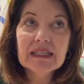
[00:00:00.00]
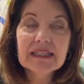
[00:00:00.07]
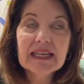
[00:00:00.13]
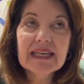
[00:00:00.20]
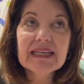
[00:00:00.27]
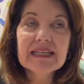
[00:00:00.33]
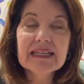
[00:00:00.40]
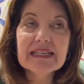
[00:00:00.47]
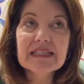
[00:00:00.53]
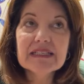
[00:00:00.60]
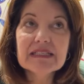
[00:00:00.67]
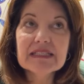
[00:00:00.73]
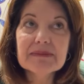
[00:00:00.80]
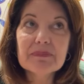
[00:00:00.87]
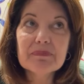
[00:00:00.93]
it
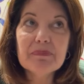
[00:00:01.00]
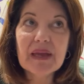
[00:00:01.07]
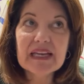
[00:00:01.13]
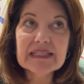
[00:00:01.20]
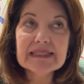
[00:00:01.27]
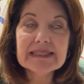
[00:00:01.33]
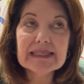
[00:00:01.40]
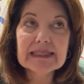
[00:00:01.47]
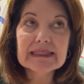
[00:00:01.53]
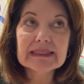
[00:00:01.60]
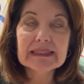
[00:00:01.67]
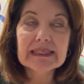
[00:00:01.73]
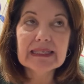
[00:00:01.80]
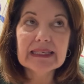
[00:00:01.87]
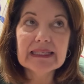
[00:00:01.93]
is
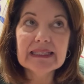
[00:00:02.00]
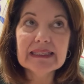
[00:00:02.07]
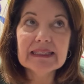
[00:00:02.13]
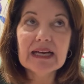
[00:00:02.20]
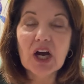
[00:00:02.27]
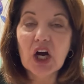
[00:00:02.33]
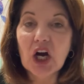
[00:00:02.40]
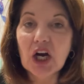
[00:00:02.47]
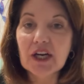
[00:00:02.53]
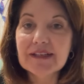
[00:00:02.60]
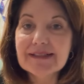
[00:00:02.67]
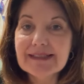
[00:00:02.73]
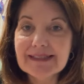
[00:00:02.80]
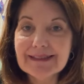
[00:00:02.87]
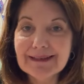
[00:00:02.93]
basically in our
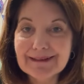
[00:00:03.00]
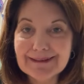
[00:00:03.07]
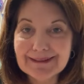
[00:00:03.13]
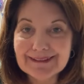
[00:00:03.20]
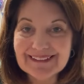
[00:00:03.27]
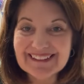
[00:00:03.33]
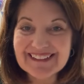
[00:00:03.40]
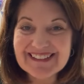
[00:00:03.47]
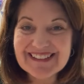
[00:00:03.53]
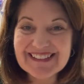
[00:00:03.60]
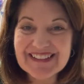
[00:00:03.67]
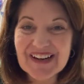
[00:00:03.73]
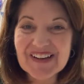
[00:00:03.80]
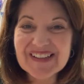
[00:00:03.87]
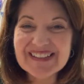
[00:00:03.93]
DNA. It's in
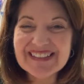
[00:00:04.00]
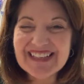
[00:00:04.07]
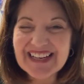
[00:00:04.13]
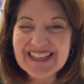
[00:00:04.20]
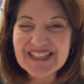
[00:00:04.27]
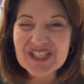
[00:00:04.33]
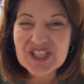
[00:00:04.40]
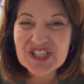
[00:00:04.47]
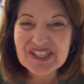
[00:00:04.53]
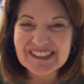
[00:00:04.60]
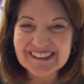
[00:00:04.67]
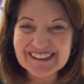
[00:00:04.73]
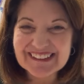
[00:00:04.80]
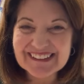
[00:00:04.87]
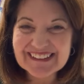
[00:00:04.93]
our
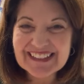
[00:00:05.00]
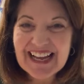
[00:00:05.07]
nature